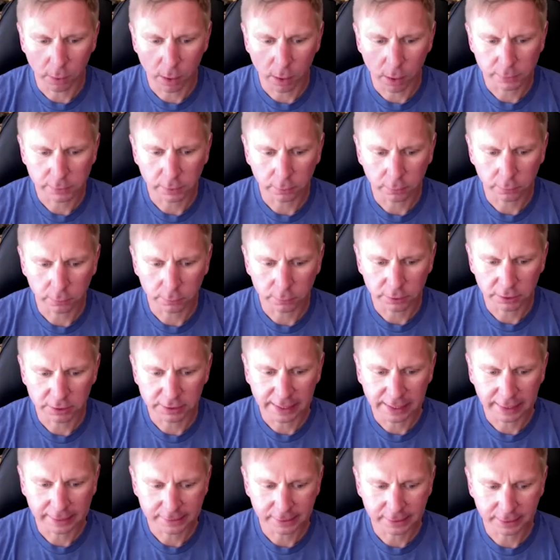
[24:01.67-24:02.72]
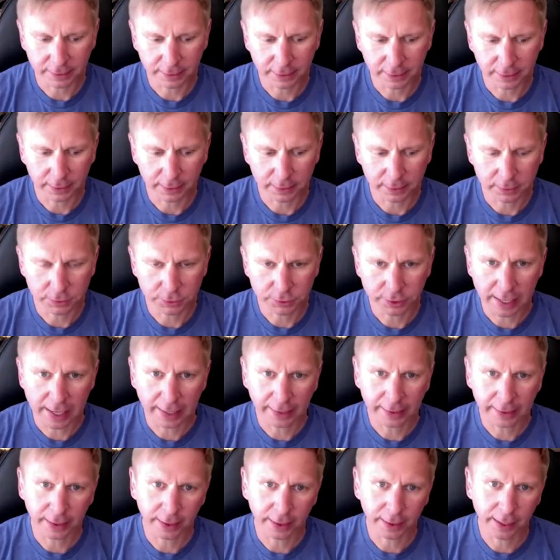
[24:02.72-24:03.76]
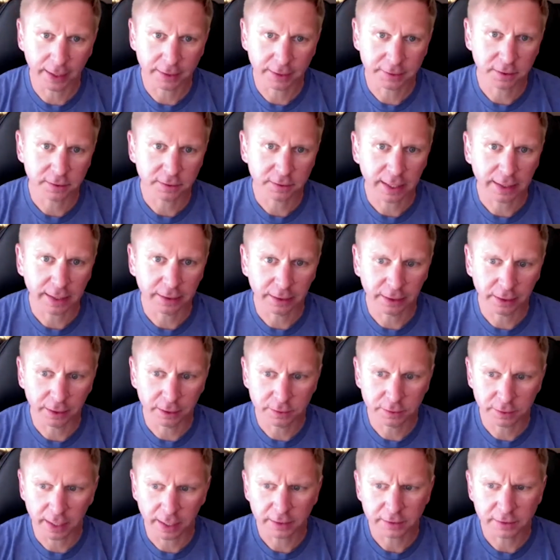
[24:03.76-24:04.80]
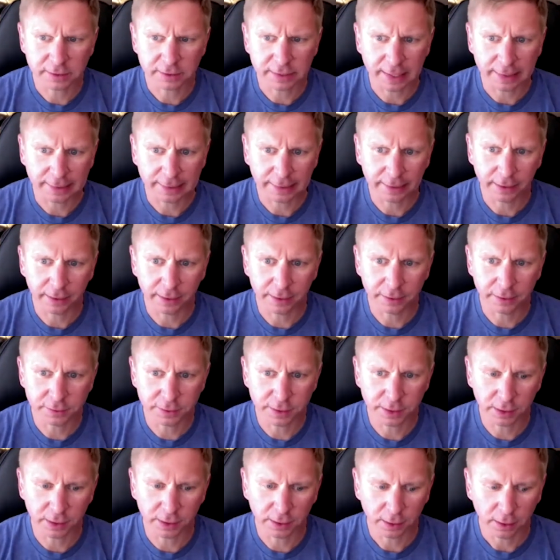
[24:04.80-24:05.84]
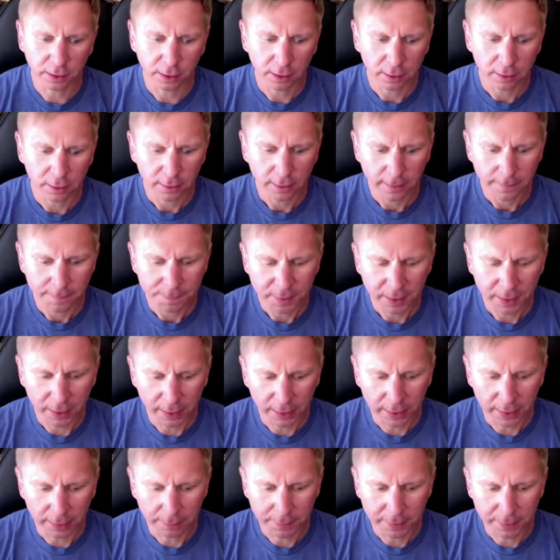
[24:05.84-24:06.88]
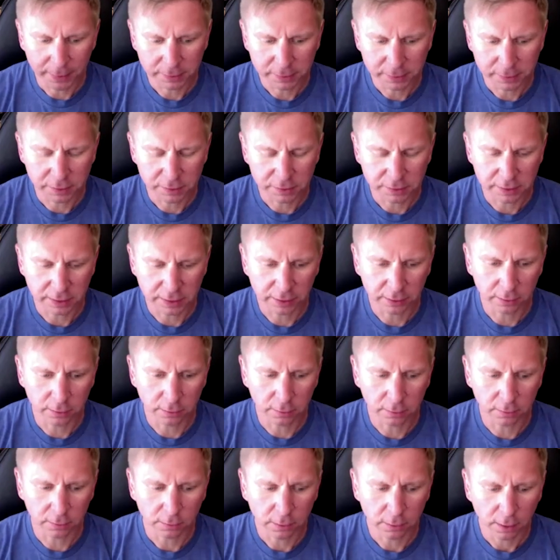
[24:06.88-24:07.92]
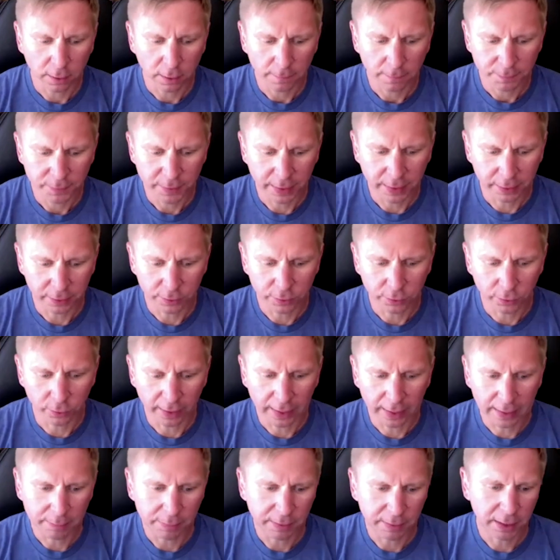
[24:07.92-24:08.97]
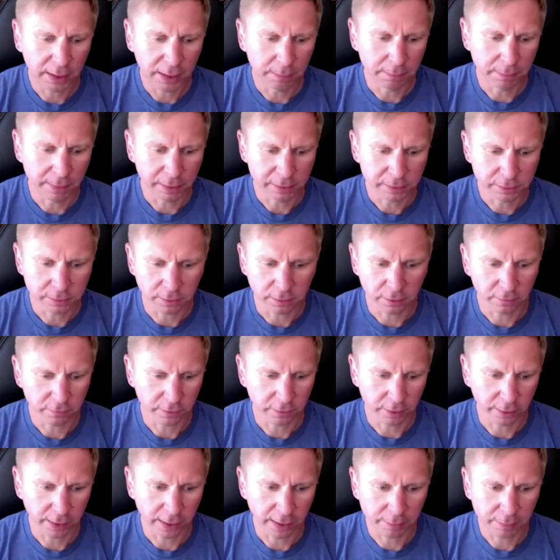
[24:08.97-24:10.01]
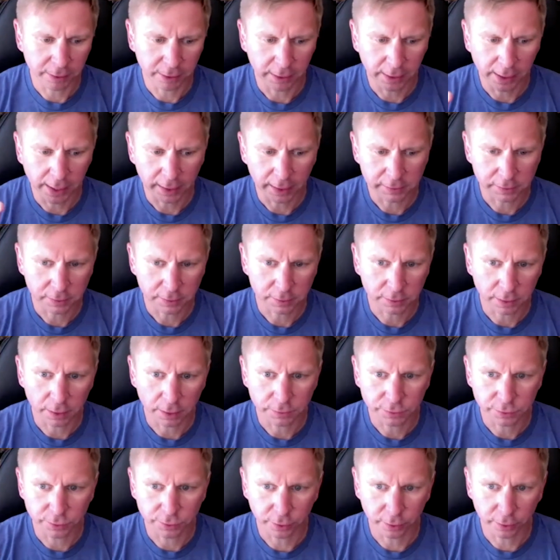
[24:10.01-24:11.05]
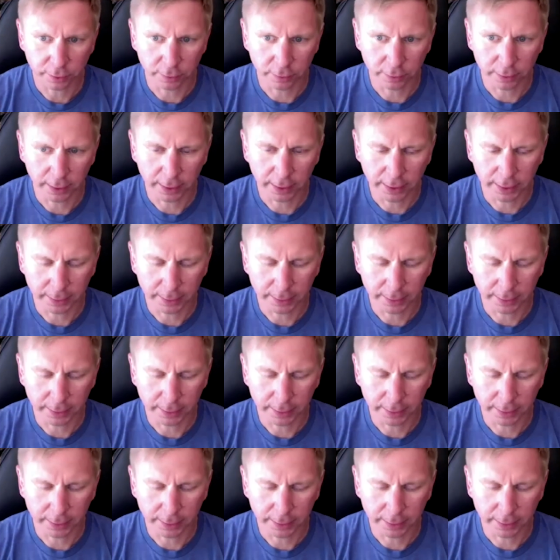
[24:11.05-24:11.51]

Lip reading: also detecting and tracking SSIDs. SSID is it's the signal that your AP emits. So if your AP has a certain,